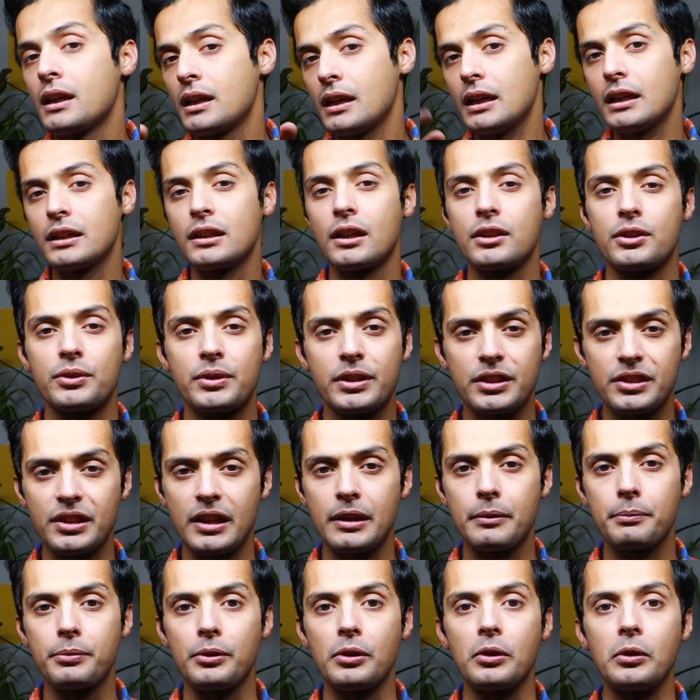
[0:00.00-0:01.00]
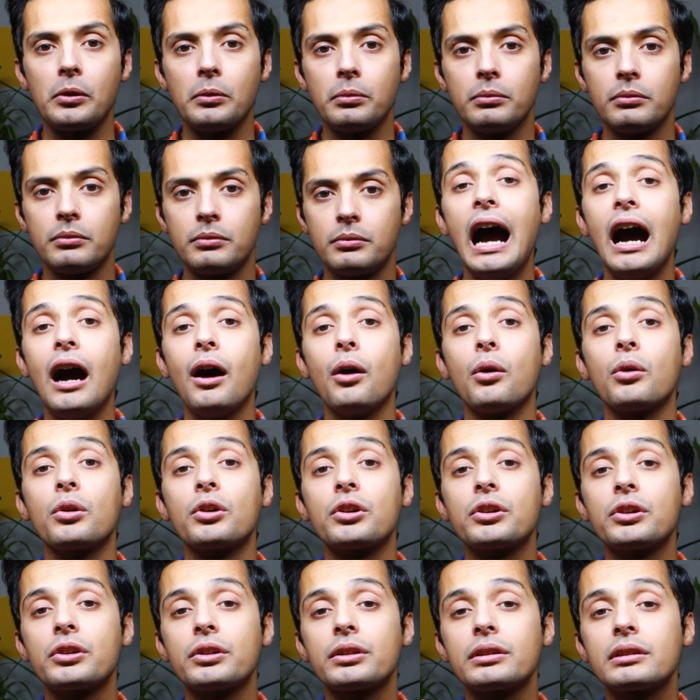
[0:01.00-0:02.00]
Another example,
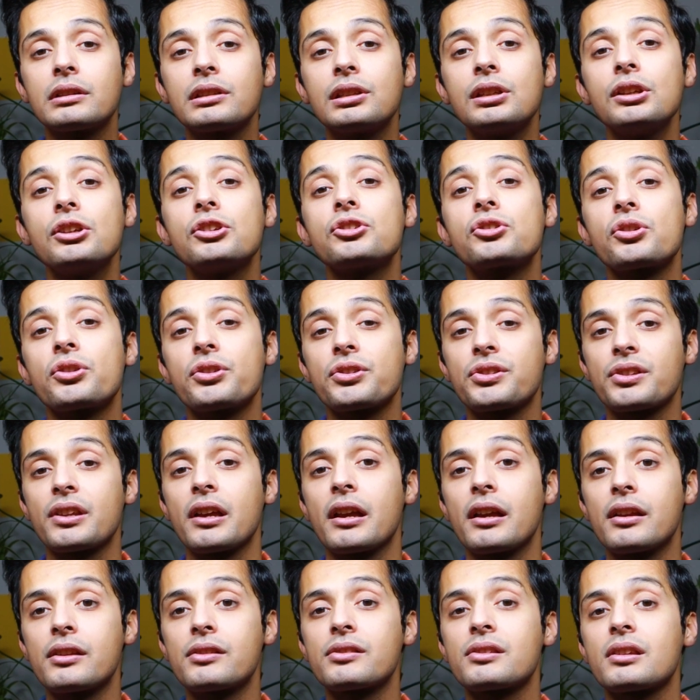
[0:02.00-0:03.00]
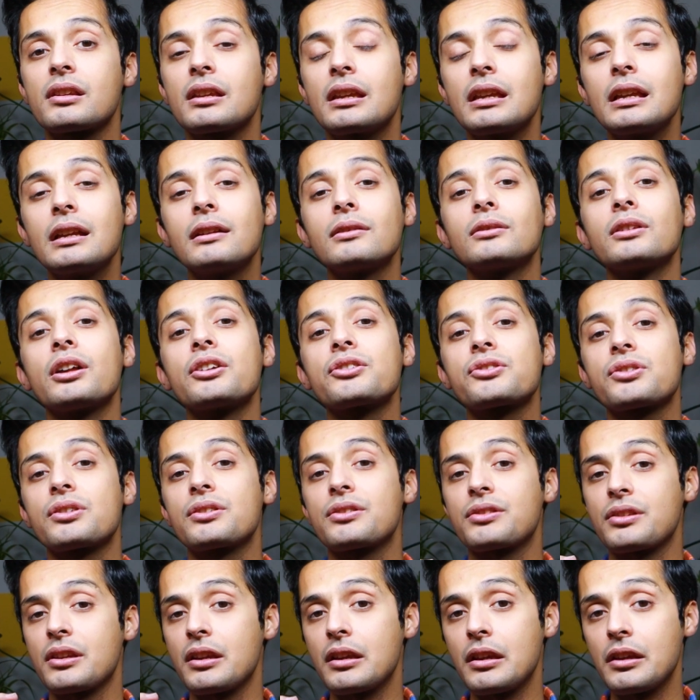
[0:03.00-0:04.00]
our teacher says English
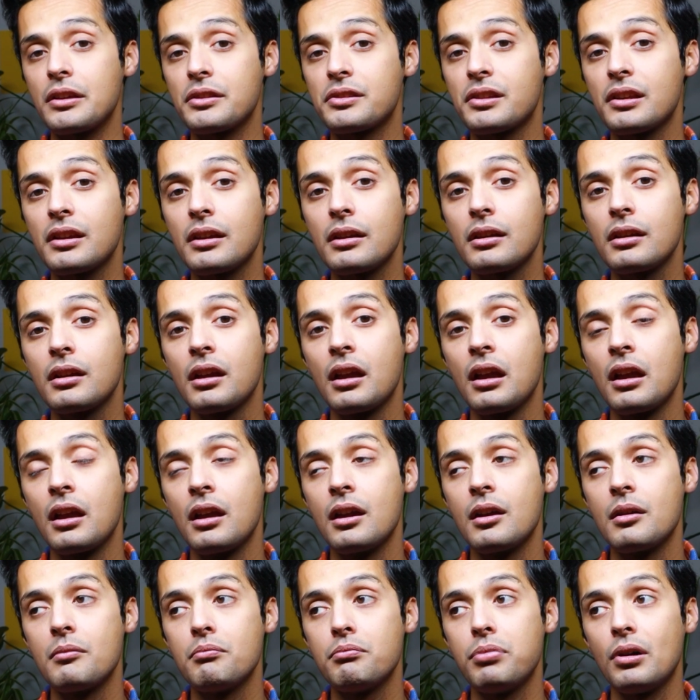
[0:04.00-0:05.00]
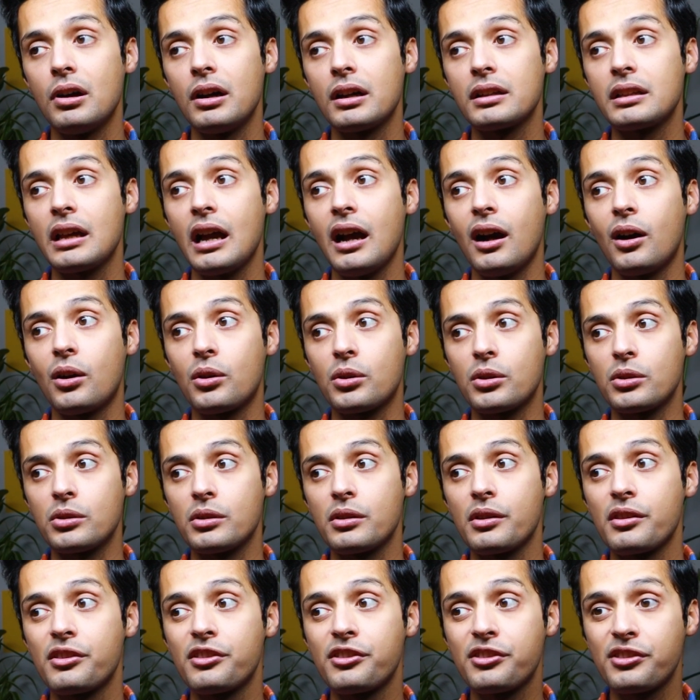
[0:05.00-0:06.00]
is easy, but
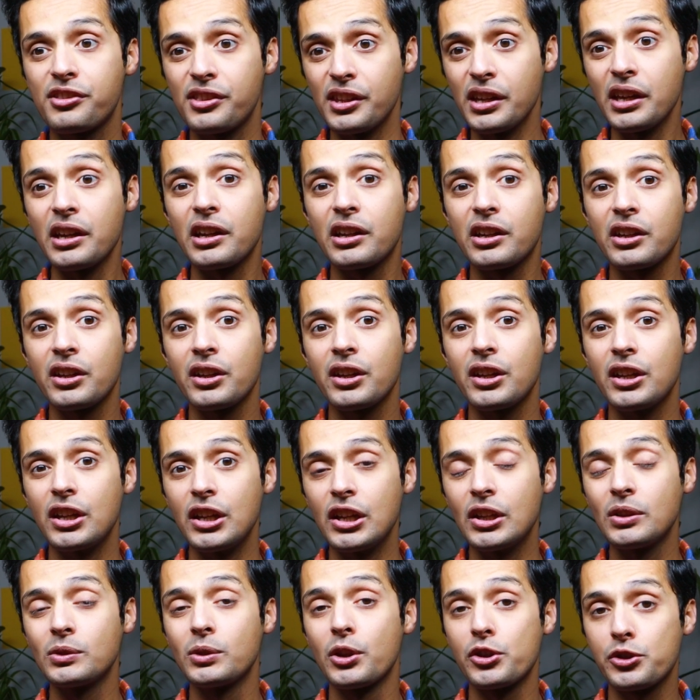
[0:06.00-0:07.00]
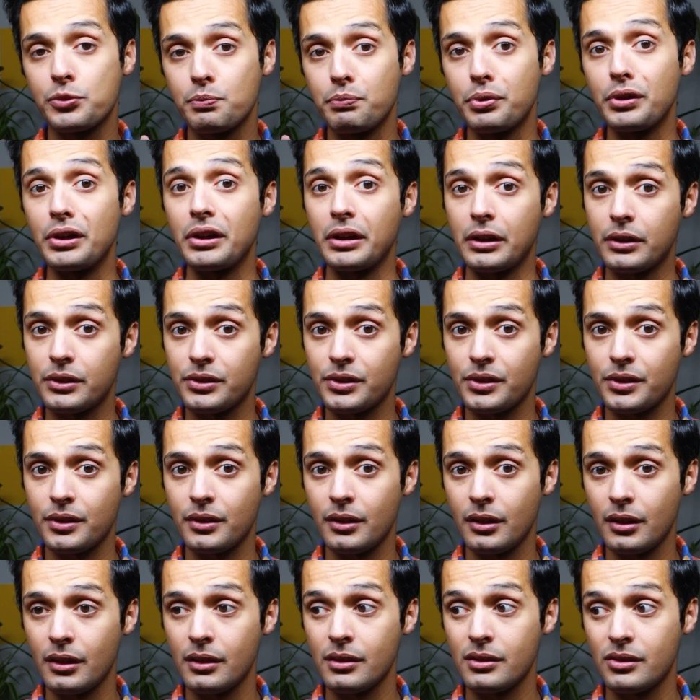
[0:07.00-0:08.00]
our thick English
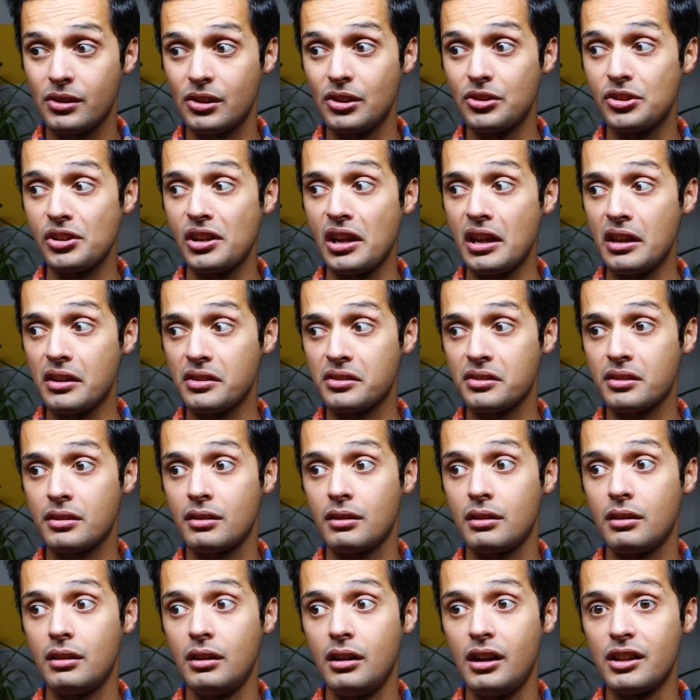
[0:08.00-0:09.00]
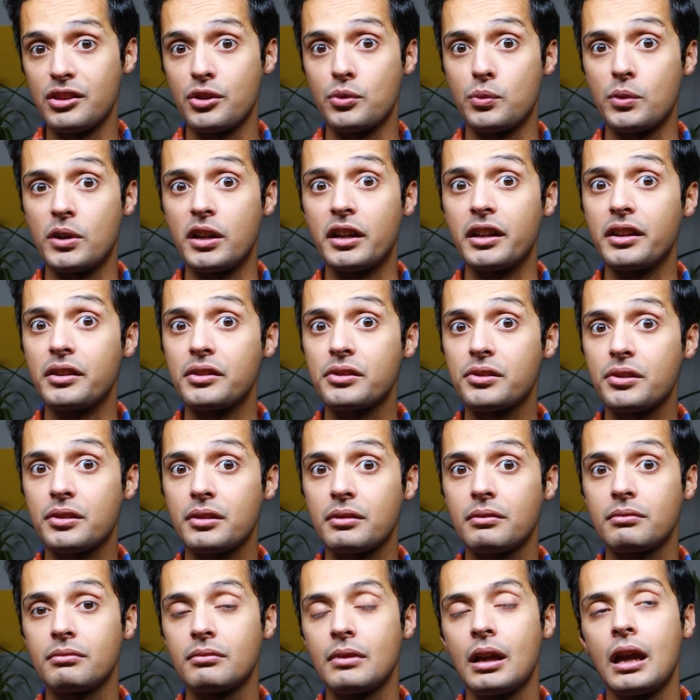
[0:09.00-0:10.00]
books suggest otherwise.